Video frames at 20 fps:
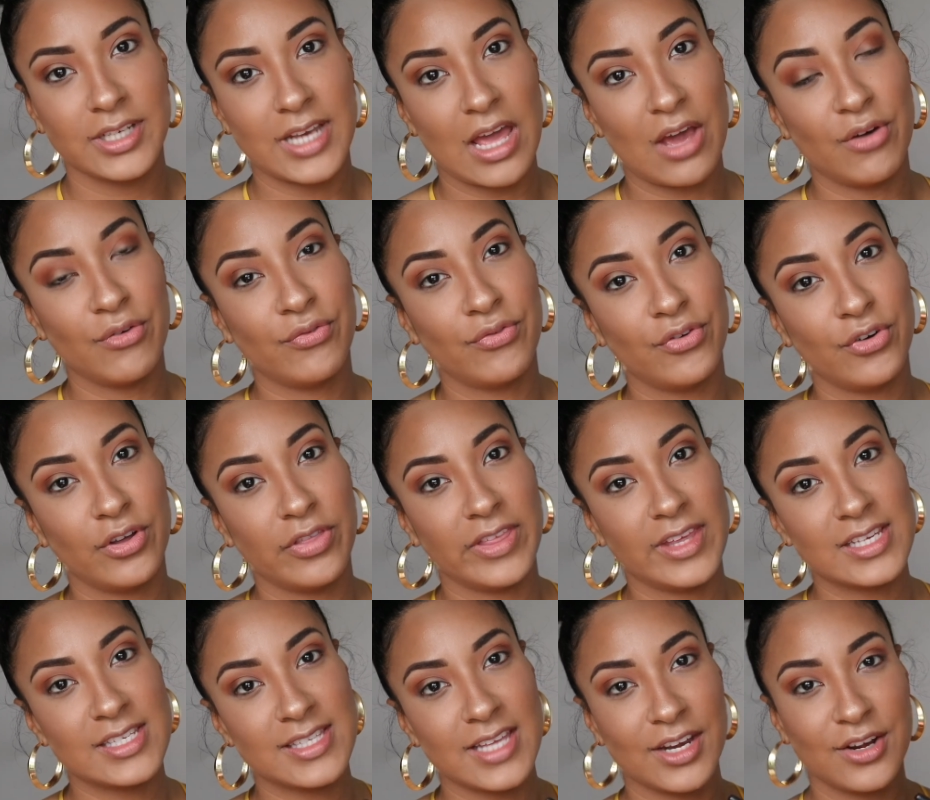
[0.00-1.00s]
Now for
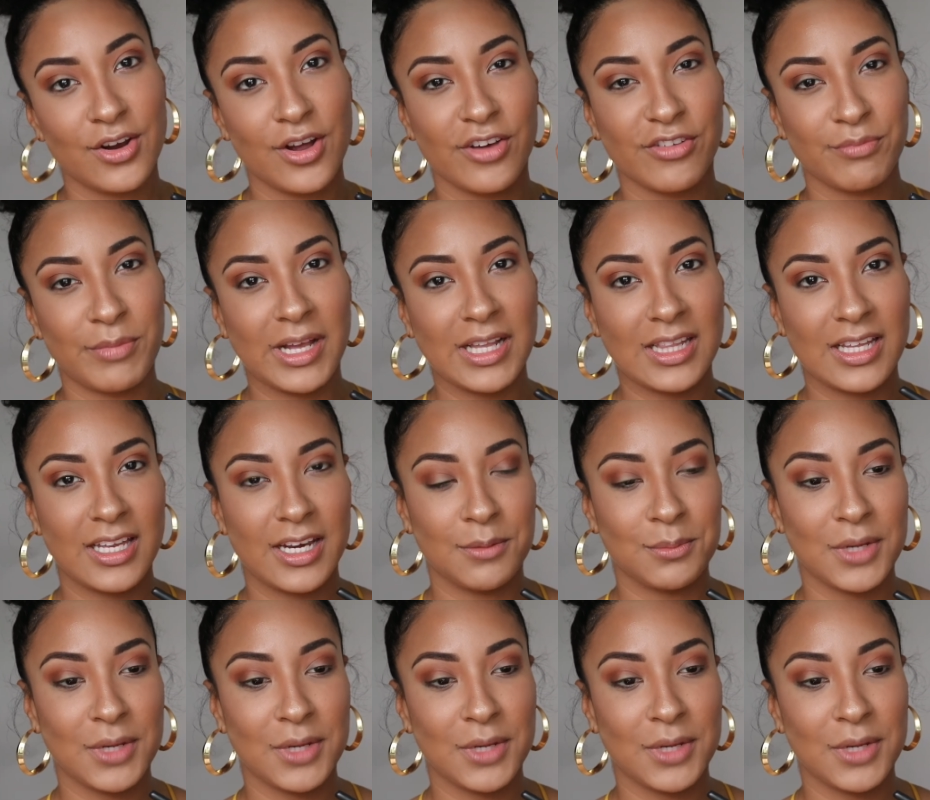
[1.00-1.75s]
the center of my lid,